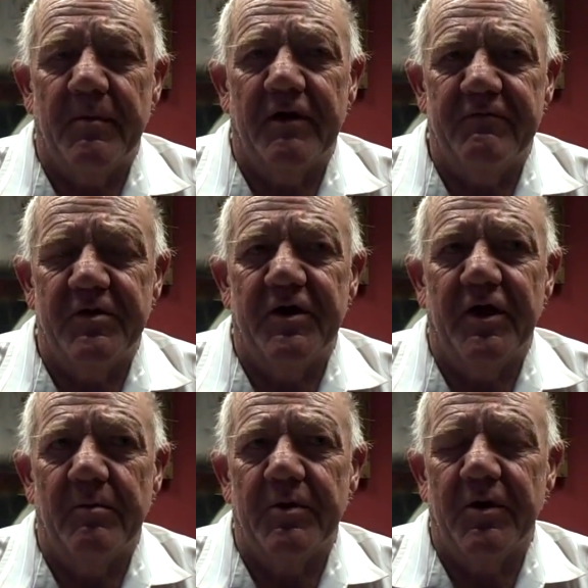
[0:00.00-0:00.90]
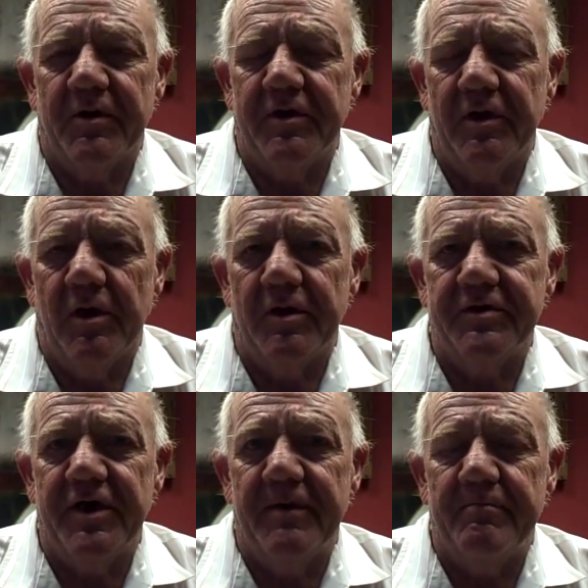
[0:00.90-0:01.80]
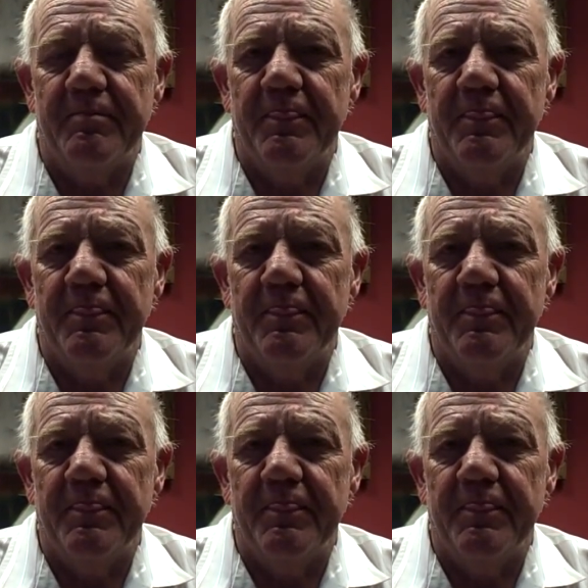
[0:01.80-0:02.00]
I've been in Albuquerque a long time.